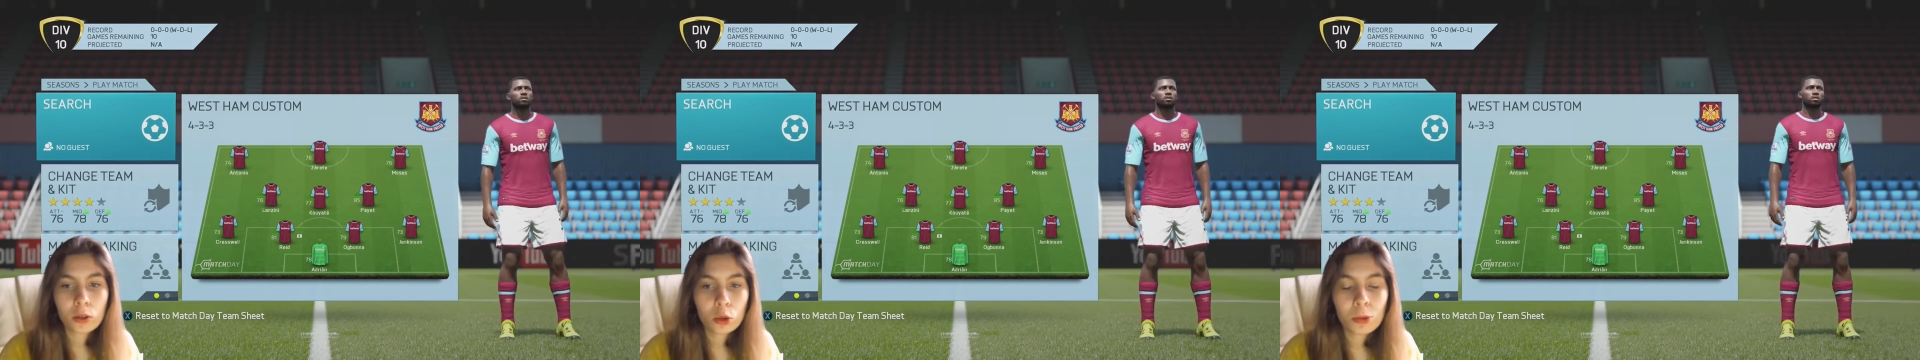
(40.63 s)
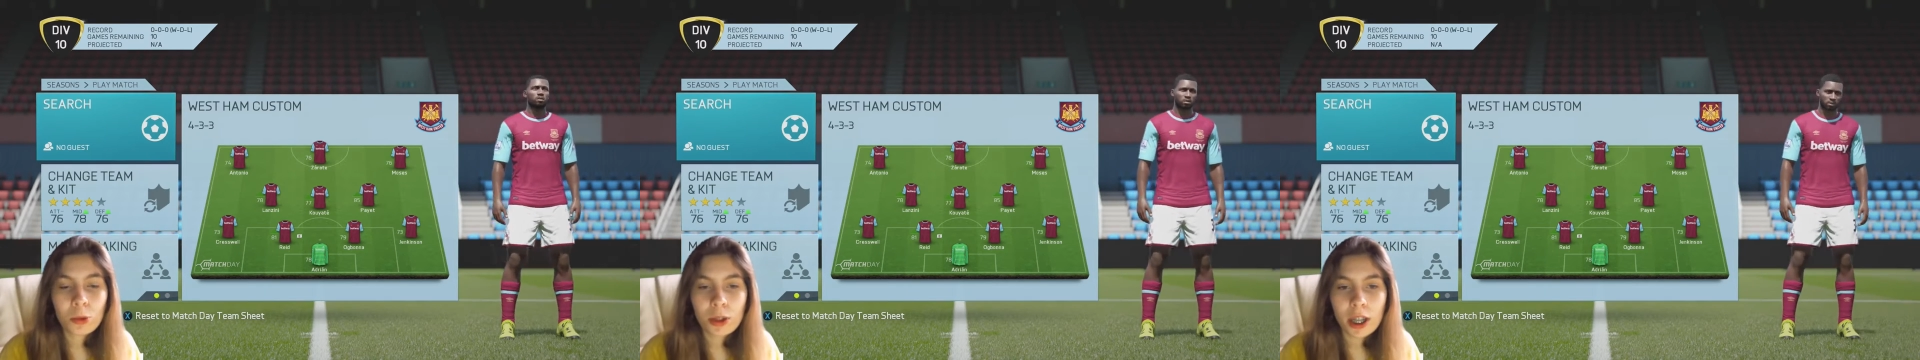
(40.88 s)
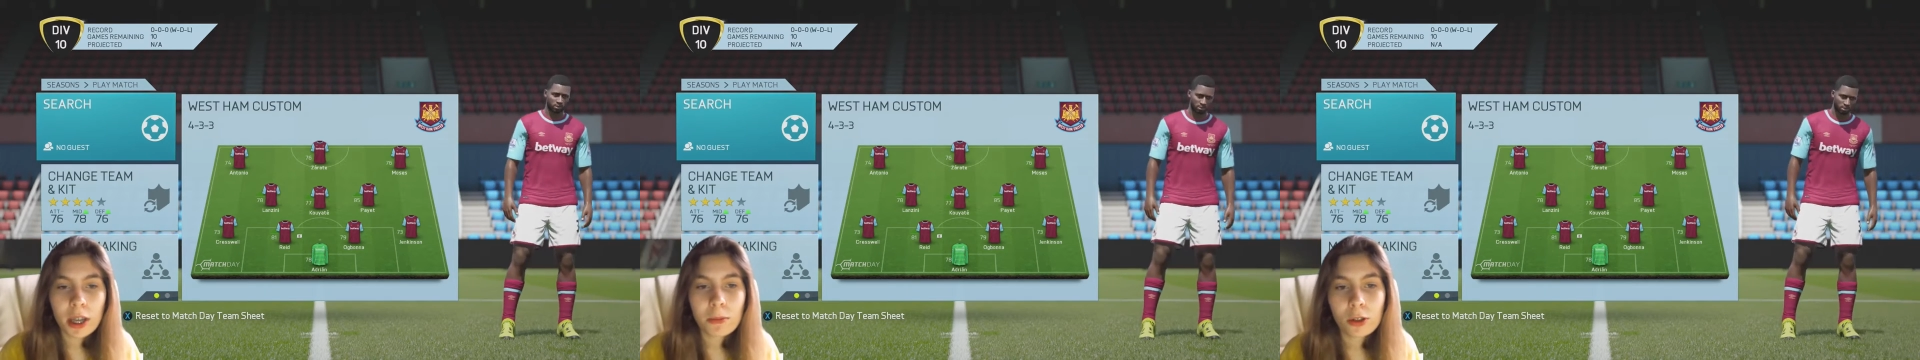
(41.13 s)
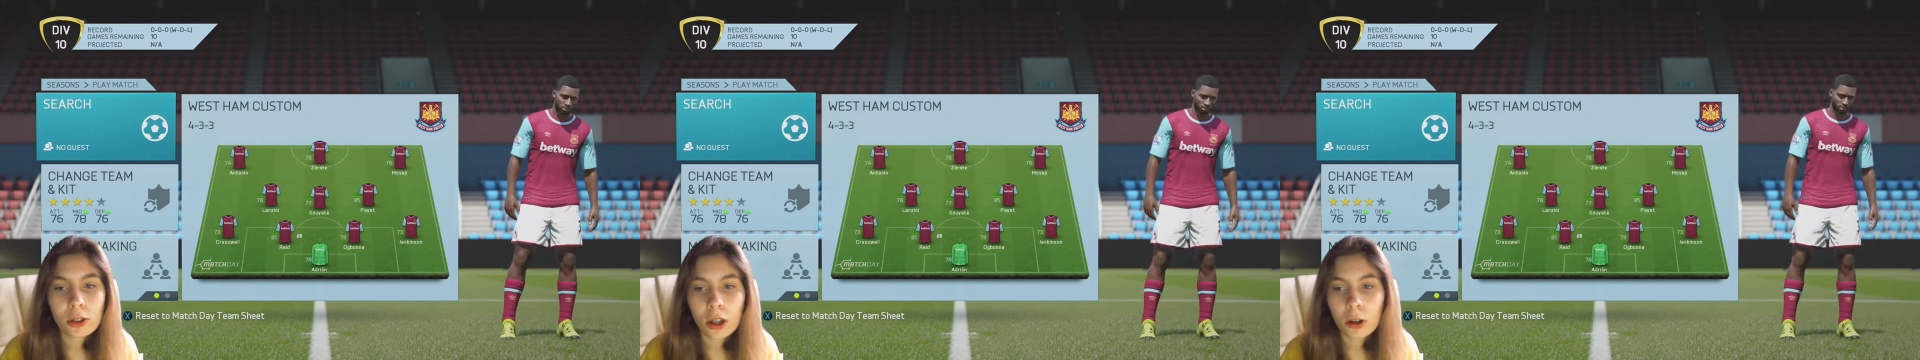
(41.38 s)
normal team.
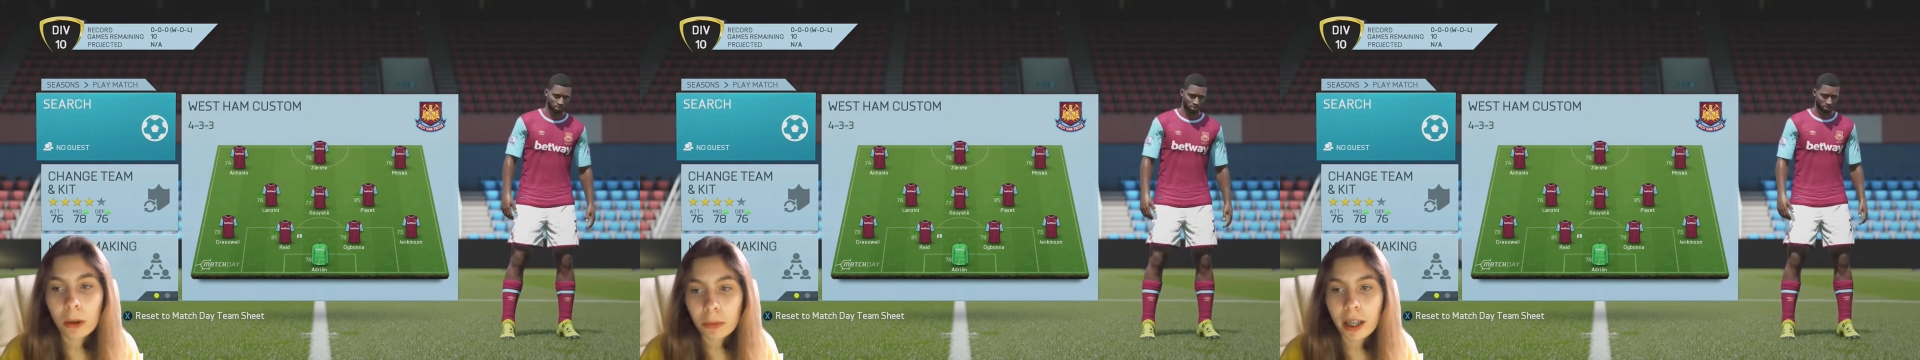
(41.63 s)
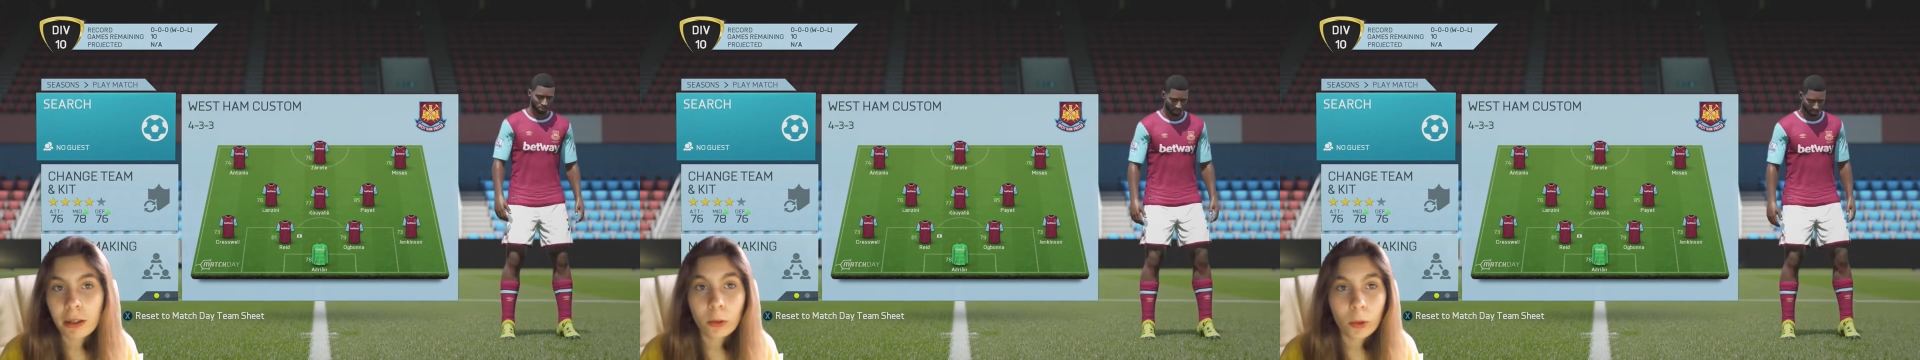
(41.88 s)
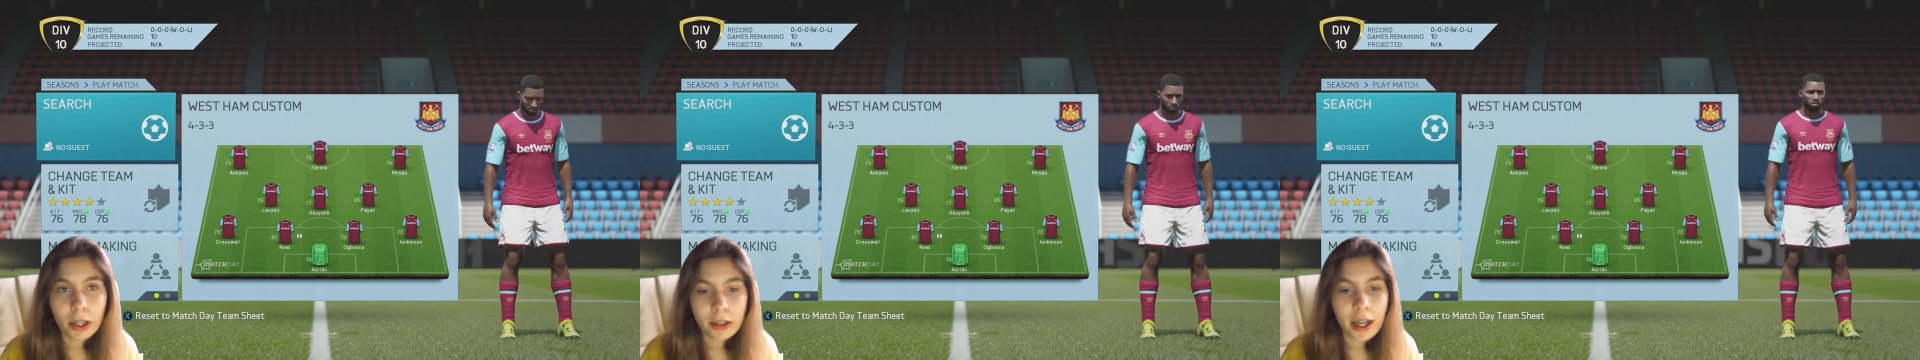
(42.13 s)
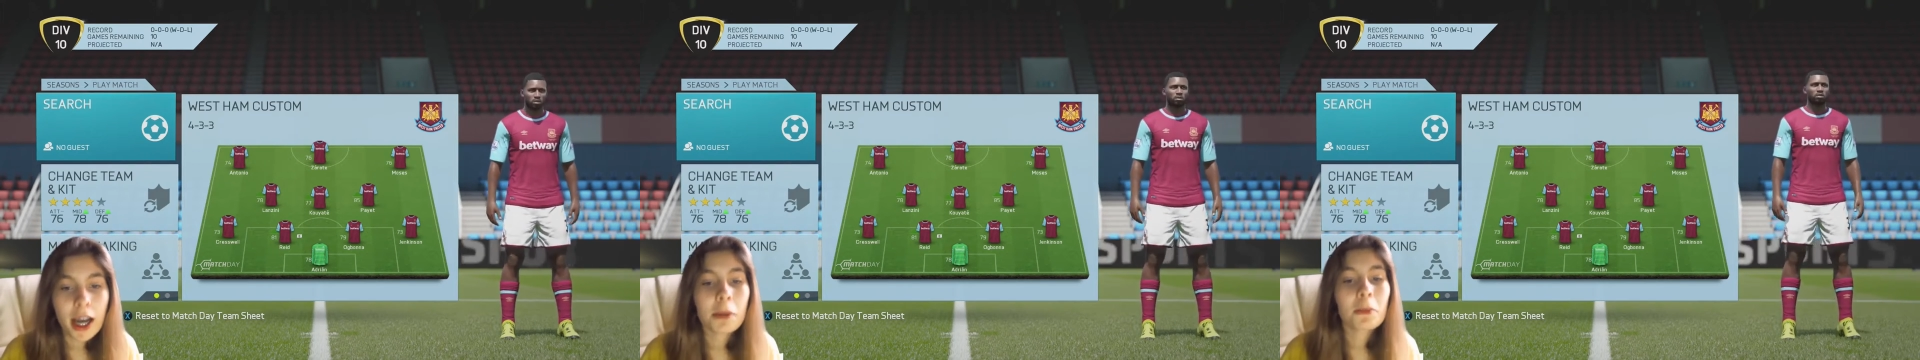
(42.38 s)
So I'm playing with West
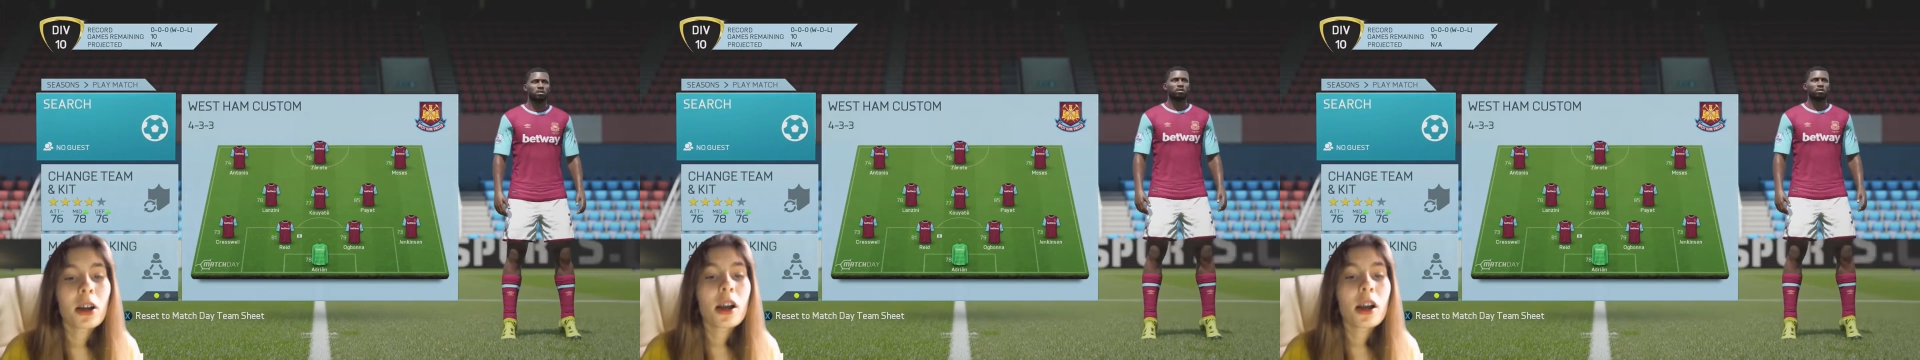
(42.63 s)
Ham.